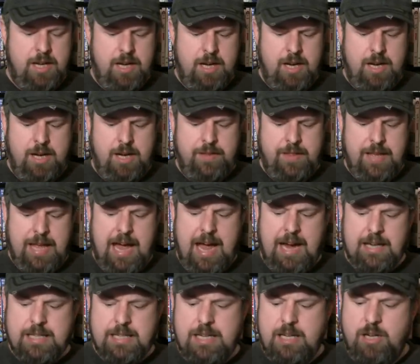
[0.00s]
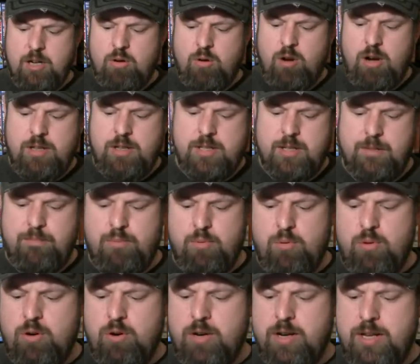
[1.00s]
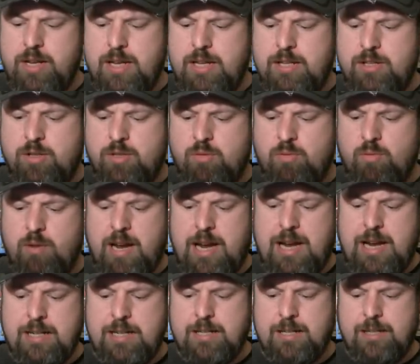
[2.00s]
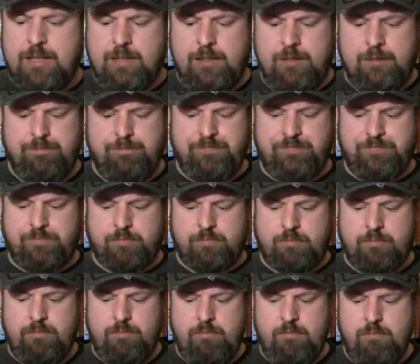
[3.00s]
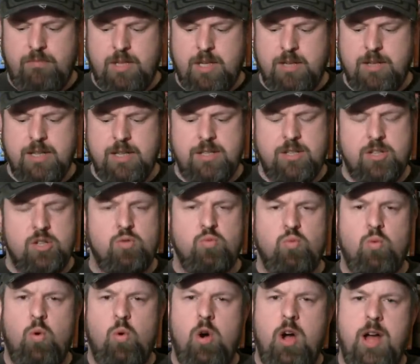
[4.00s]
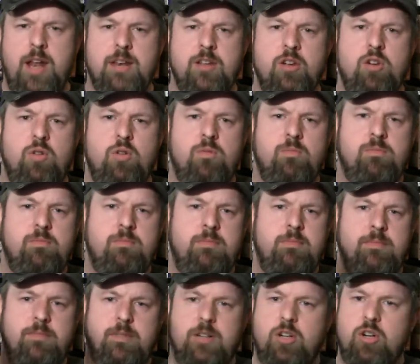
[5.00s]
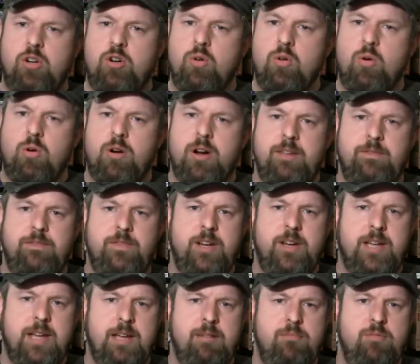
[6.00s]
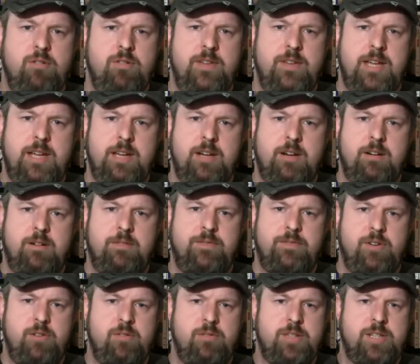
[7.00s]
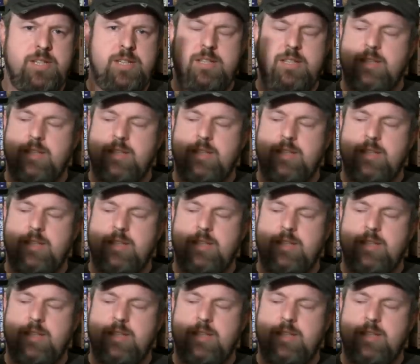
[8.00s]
The acting across the board is great. This is one gory fucking movie here, folks.